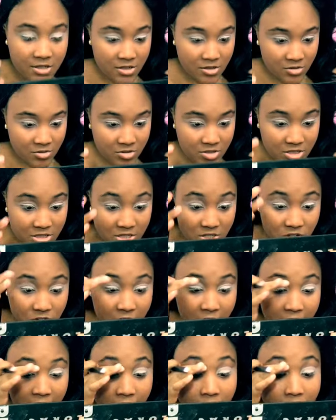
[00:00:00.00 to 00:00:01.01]
I mean, just
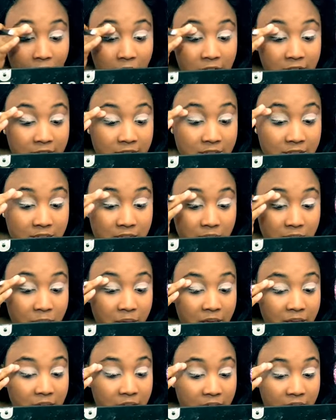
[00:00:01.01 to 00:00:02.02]
try your hardest to
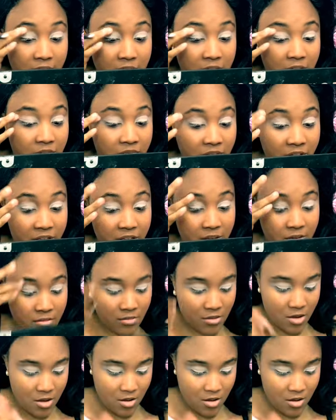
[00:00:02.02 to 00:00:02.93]
make it even.